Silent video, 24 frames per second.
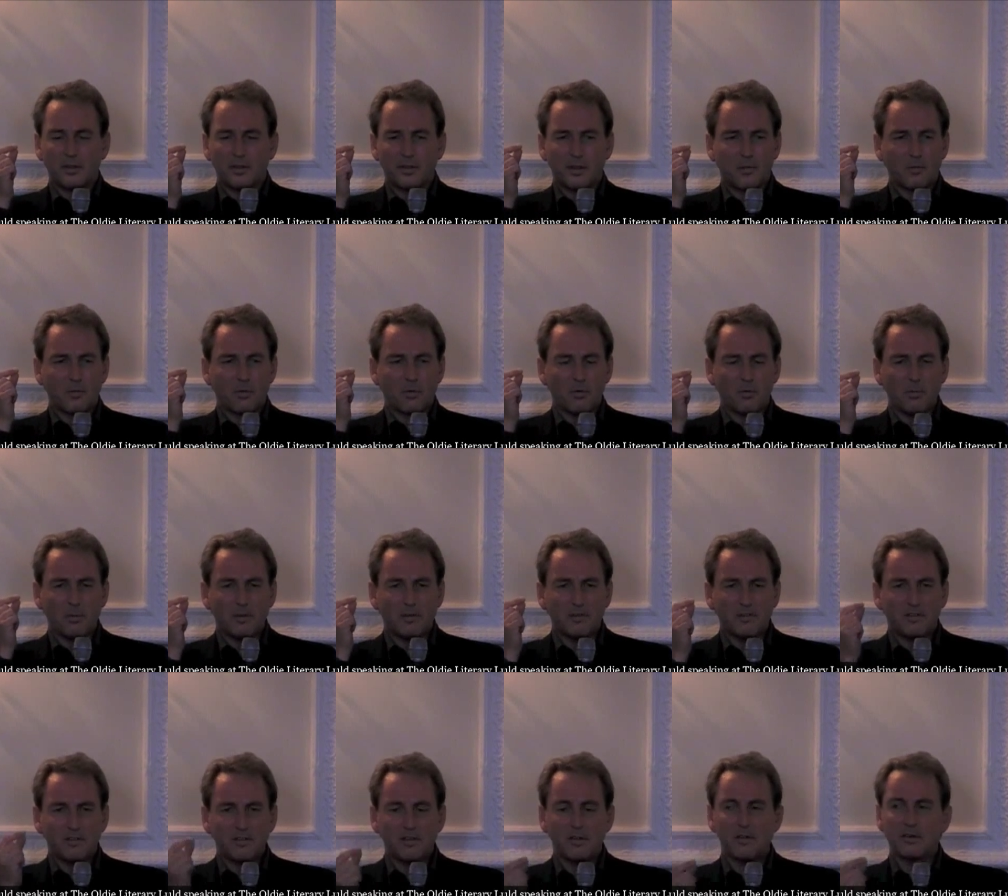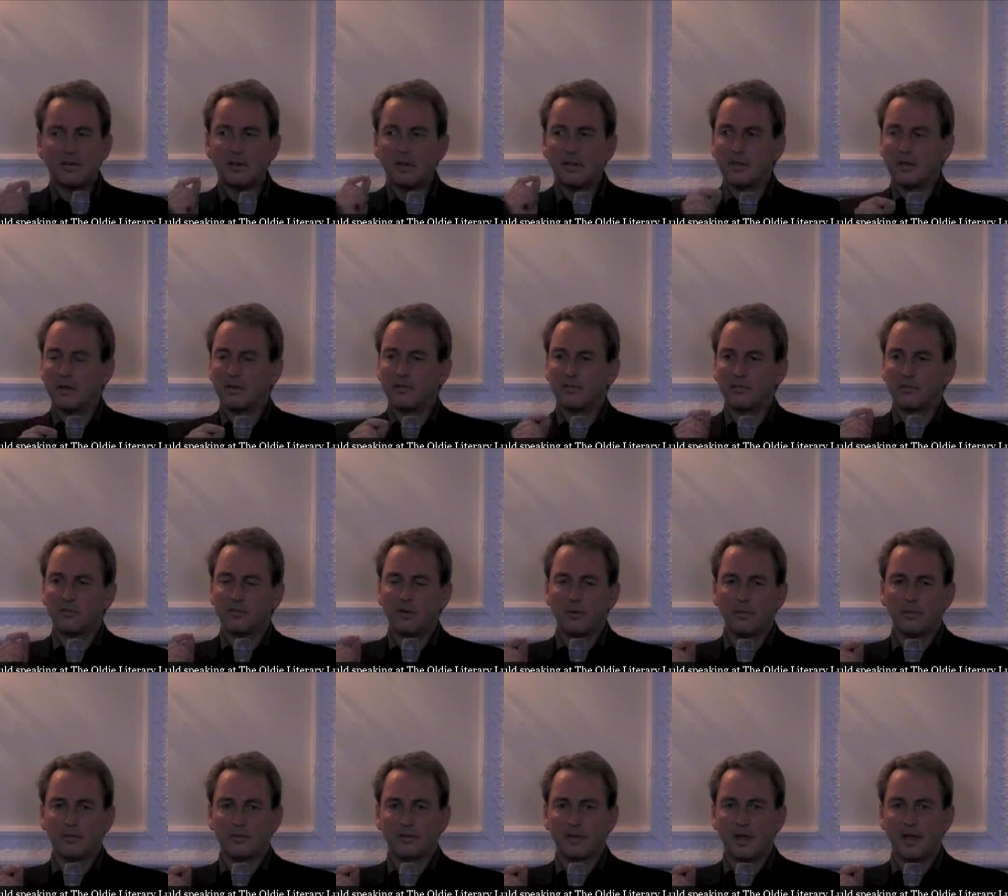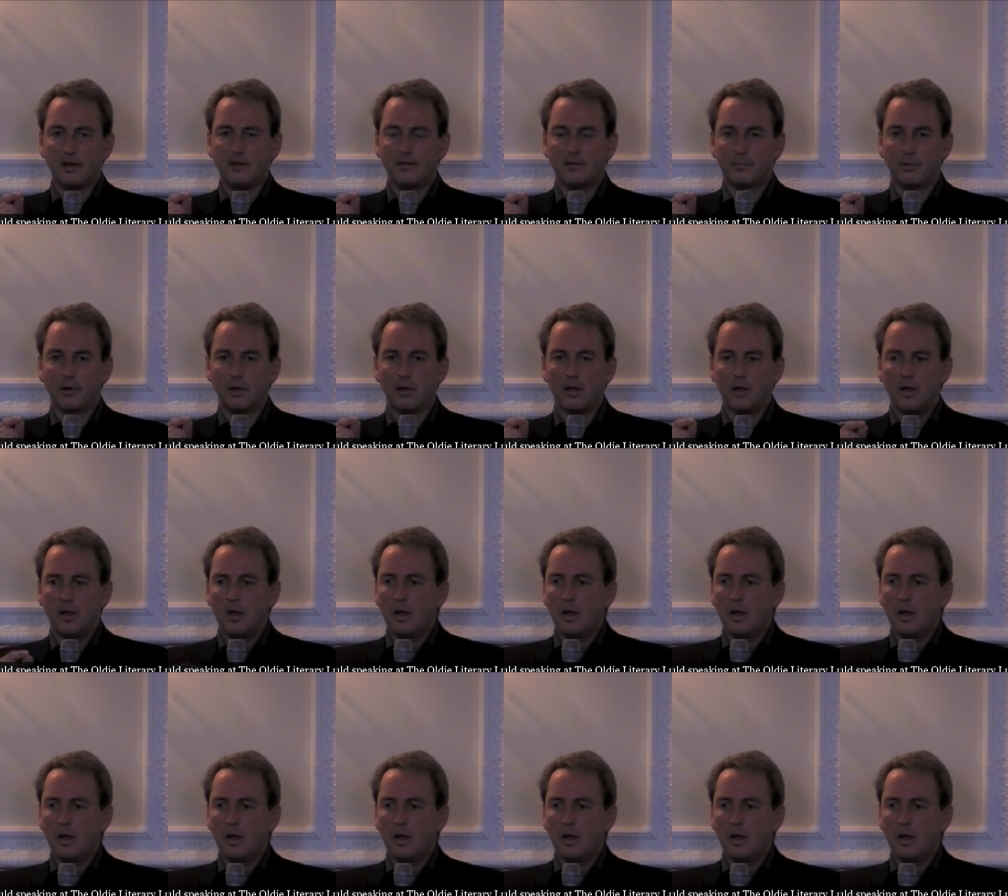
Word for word: they were almost certainly those of Thomas Gainsborough.